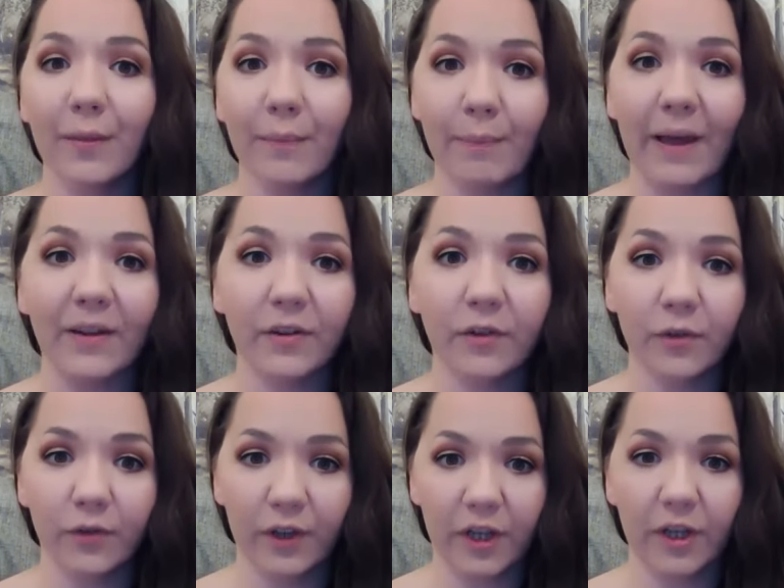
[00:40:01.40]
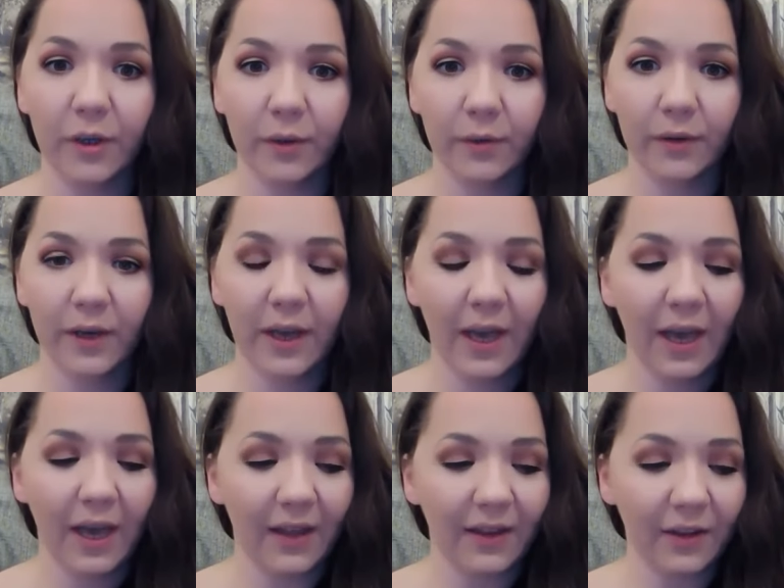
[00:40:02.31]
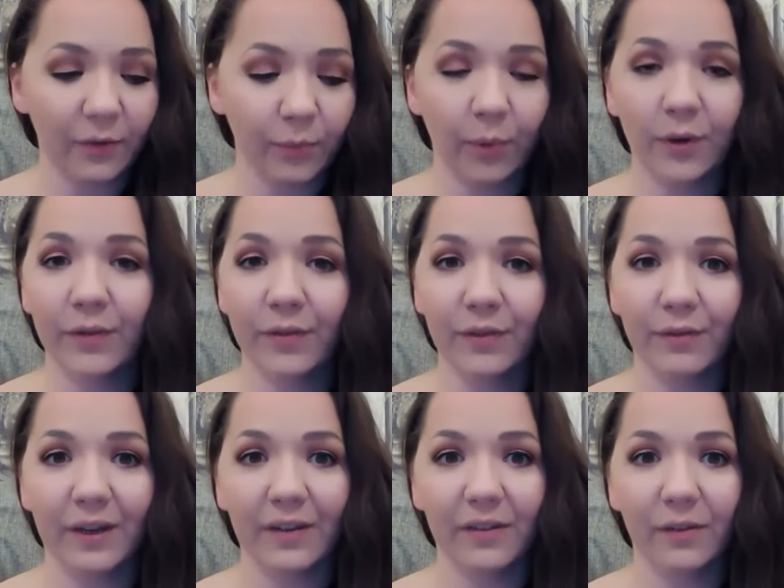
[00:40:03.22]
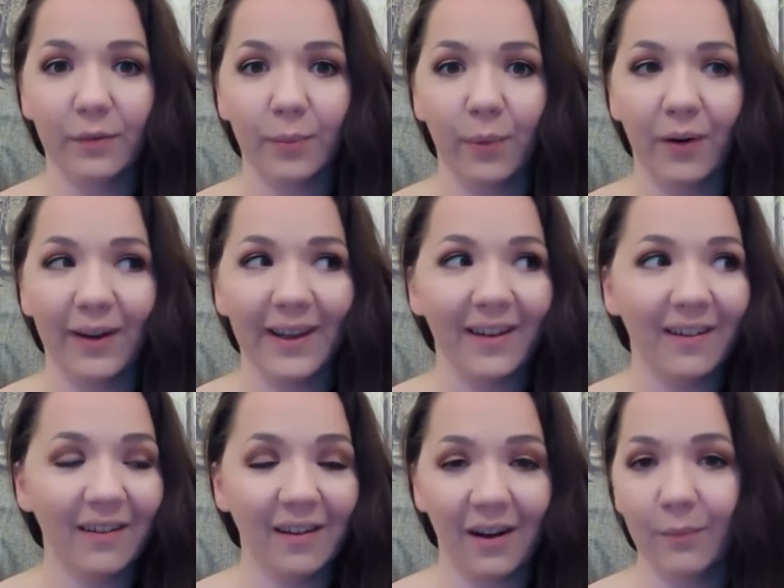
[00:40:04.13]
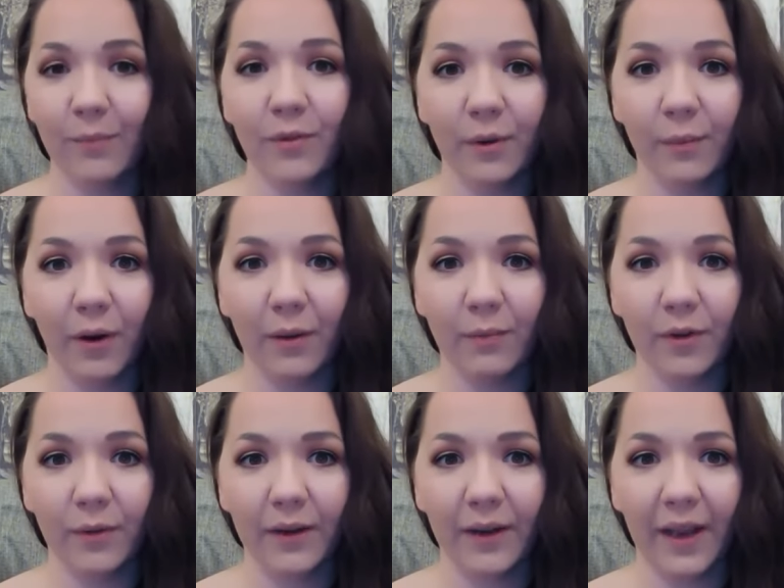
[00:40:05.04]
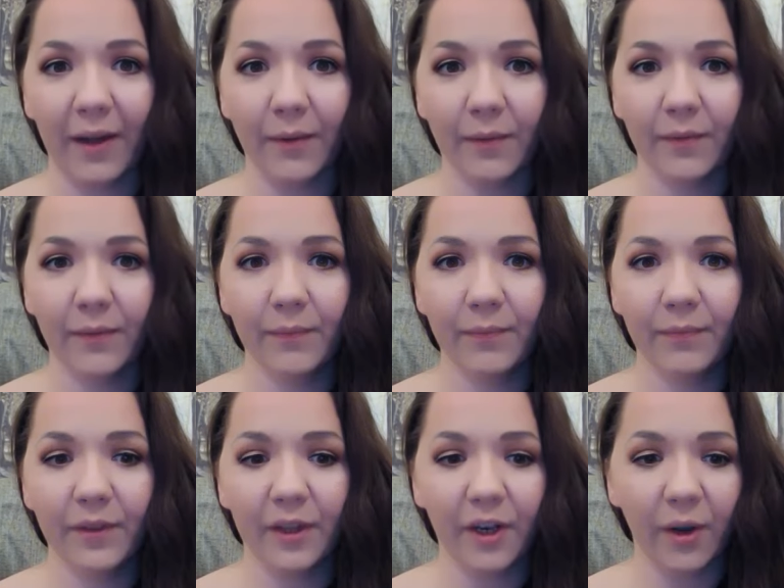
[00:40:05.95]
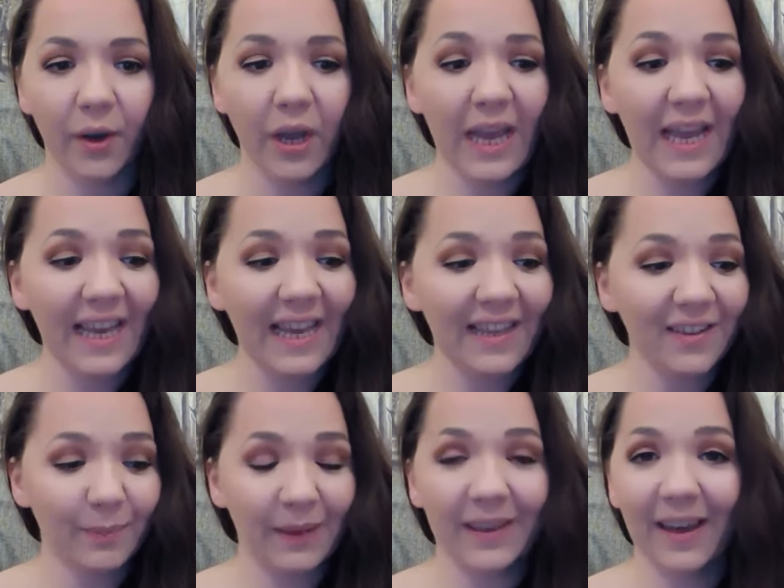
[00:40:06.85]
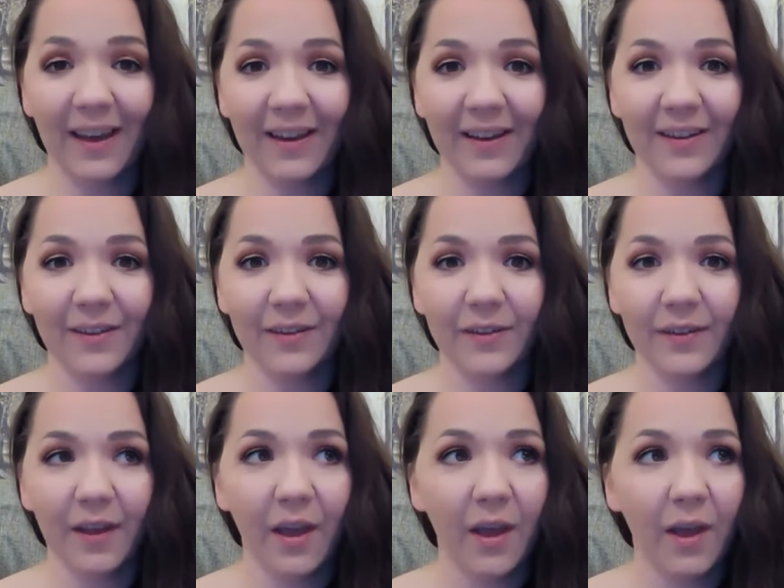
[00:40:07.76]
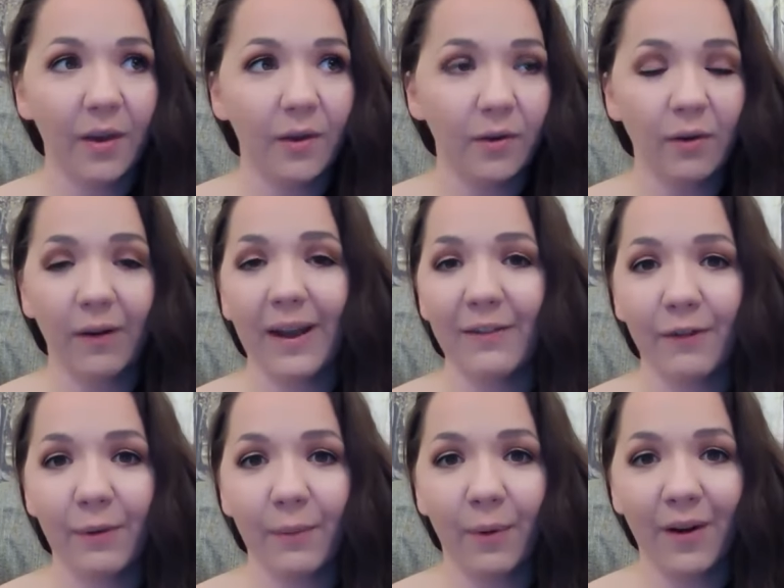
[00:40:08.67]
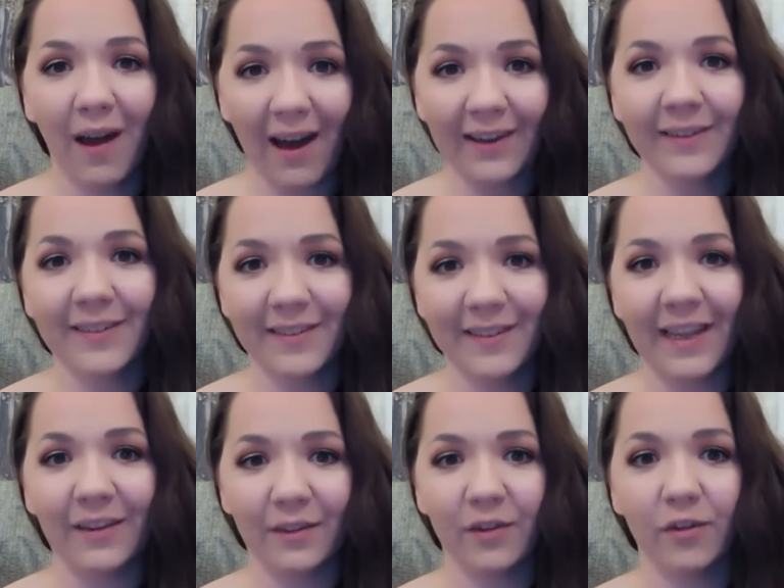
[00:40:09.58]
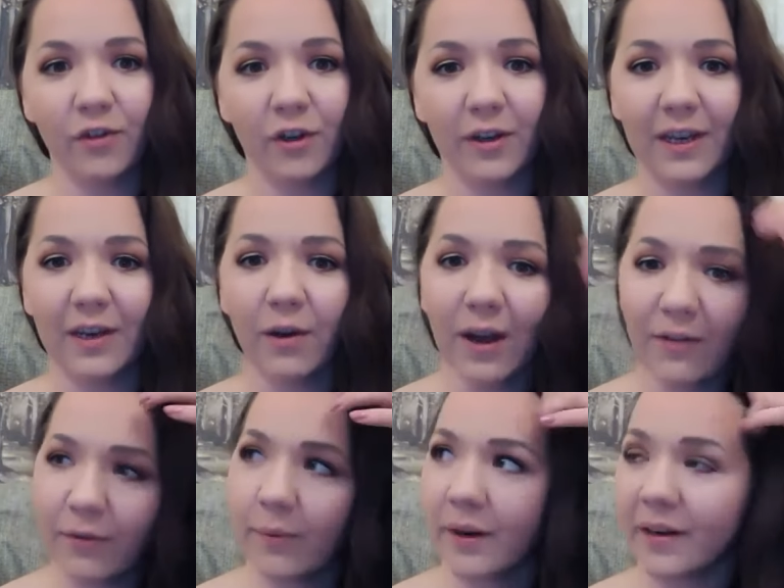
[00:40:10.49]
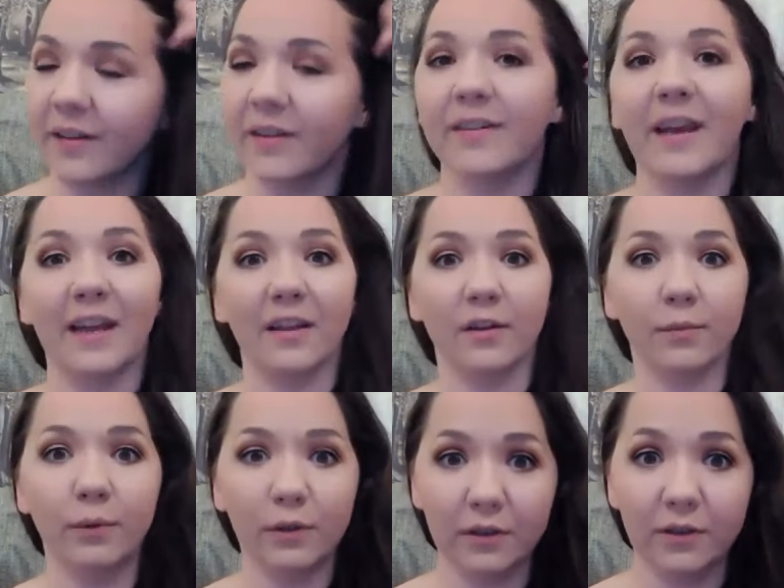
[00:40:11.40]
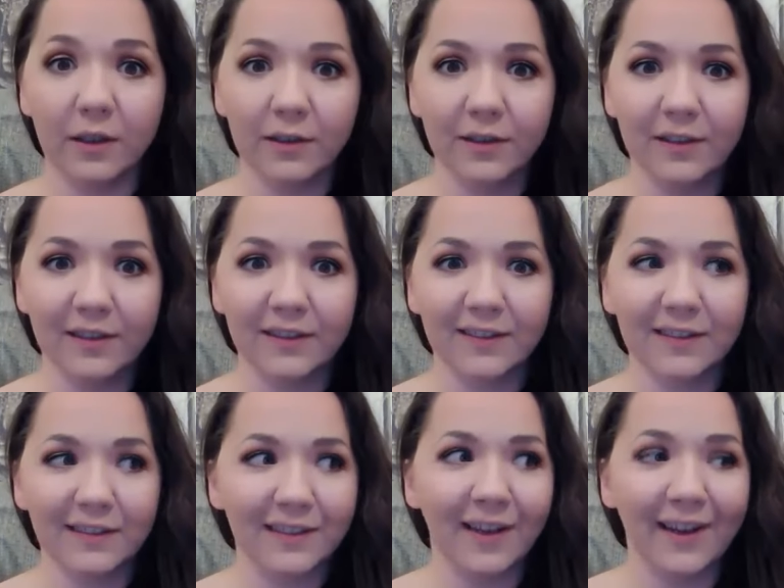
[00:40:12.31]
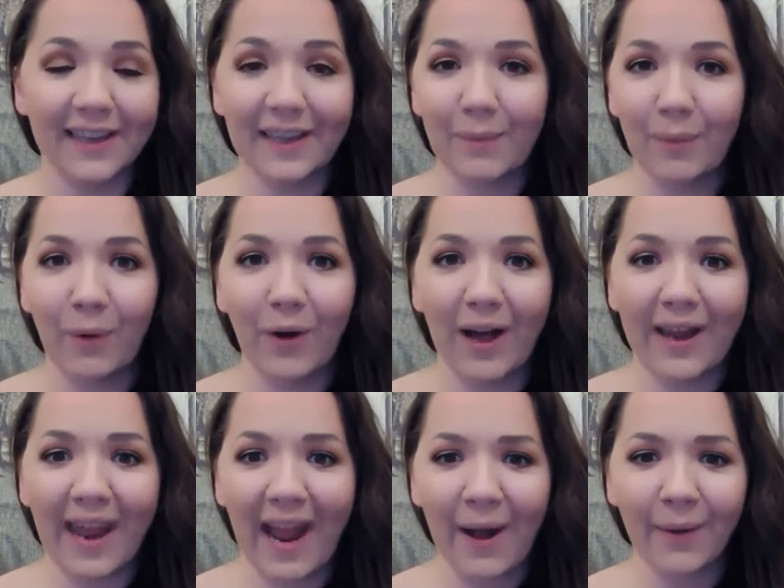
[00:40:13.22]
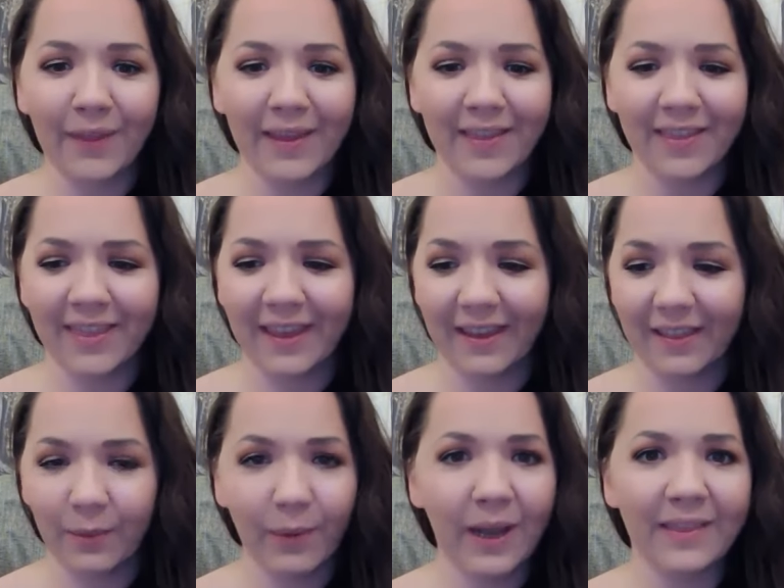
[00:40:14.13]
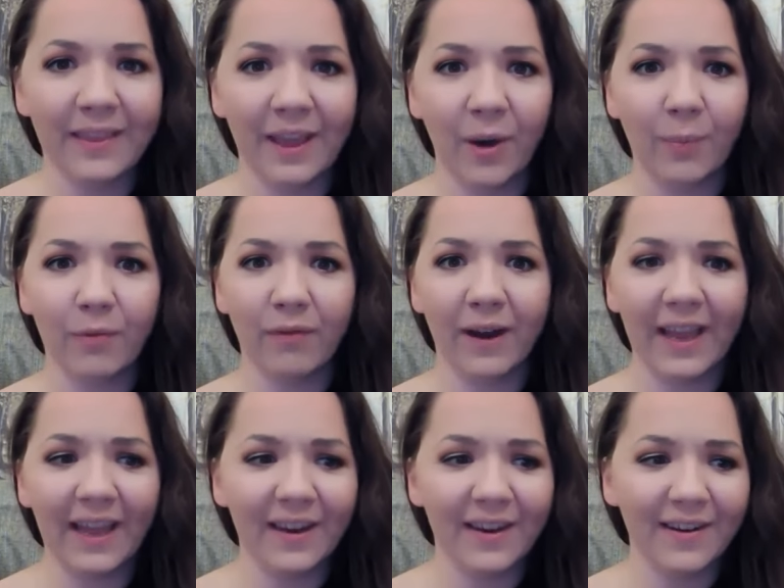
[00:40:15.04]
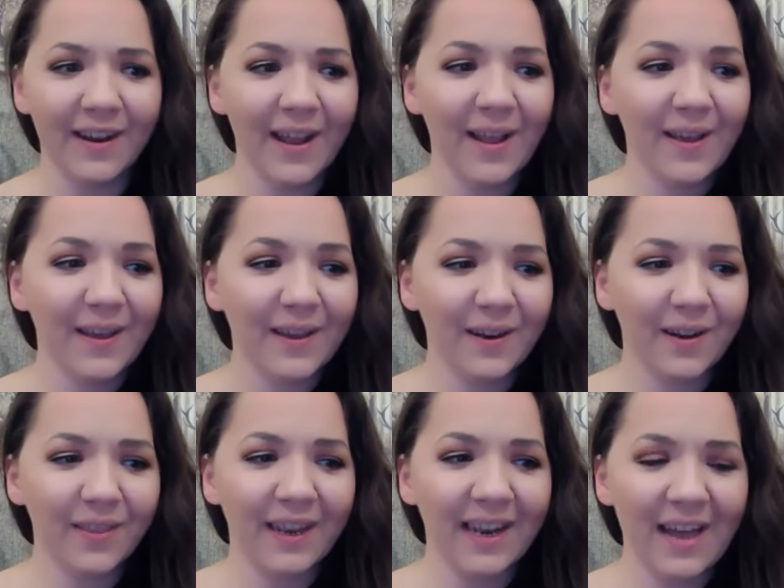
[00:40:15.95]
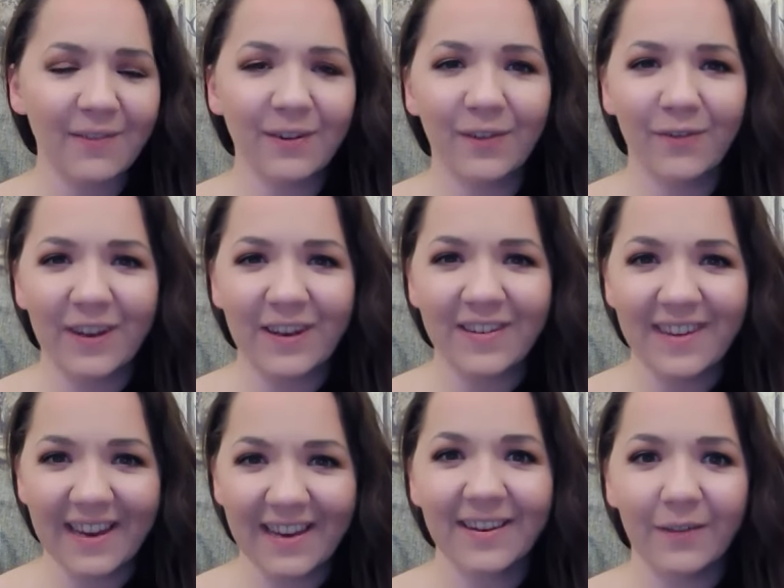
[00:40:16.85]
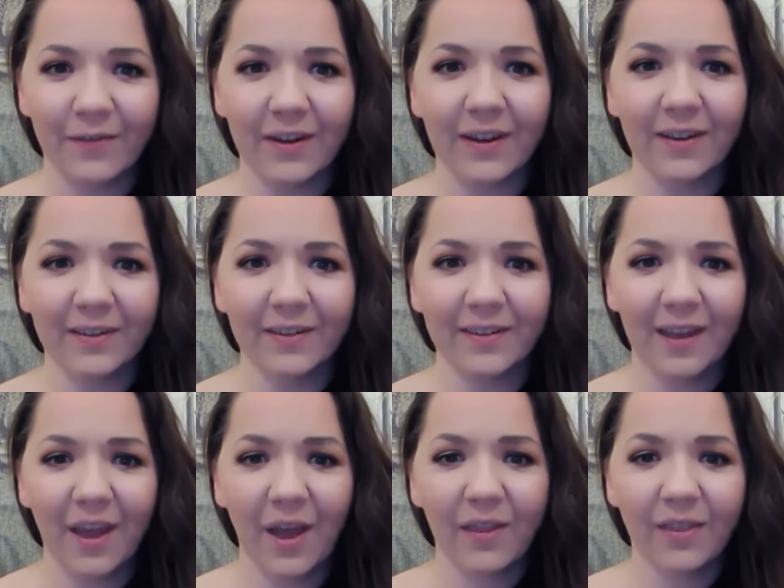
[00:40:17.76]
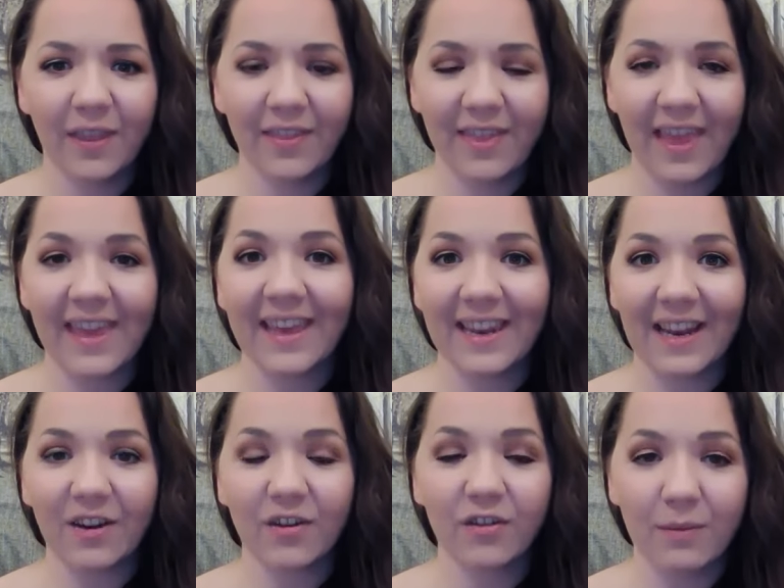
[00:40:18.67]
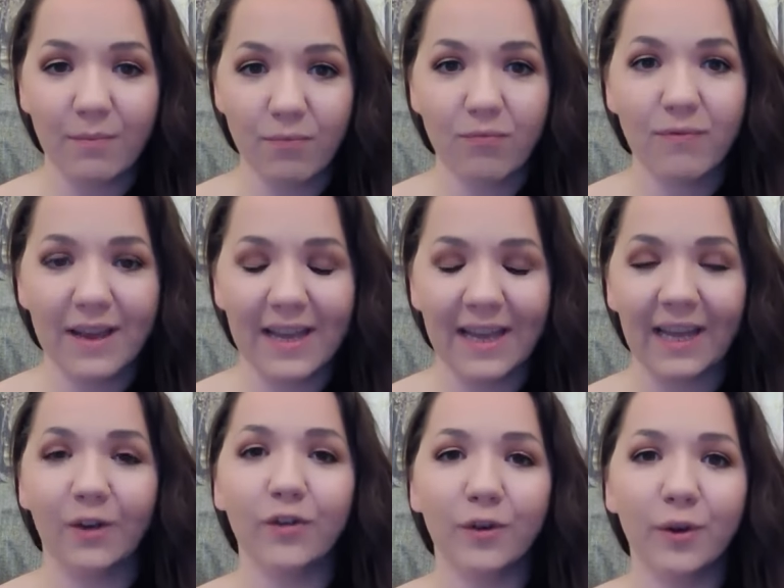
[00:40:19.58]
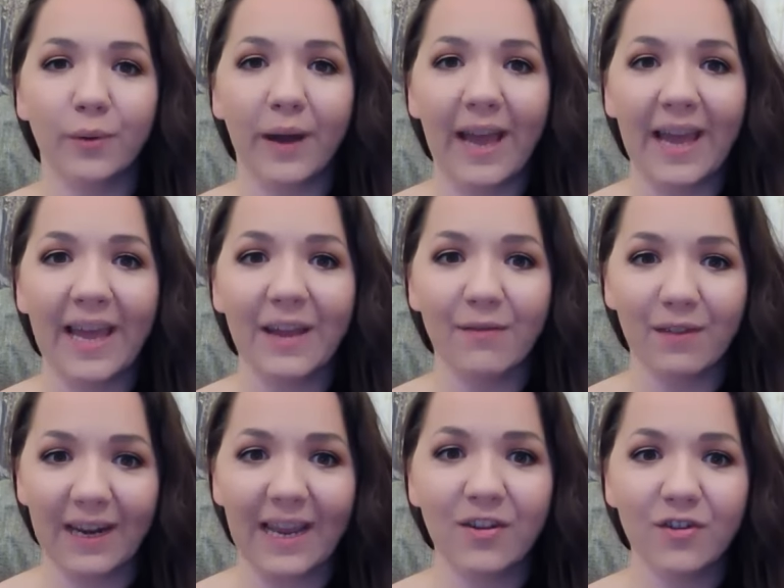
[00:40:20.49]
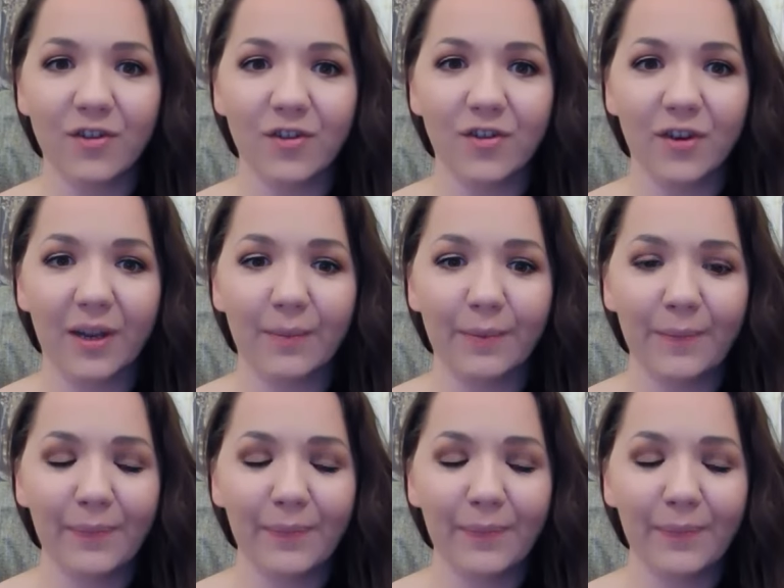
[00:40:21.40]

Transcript: the best for you. And that's one of the reasons why I'm doing what I'm doing now. It's because not everyone understands this journey. Not everyone understands what a narcissist is like and how they think and the way they operate, and the level of vindictiveness that they can actually bring to a relationship.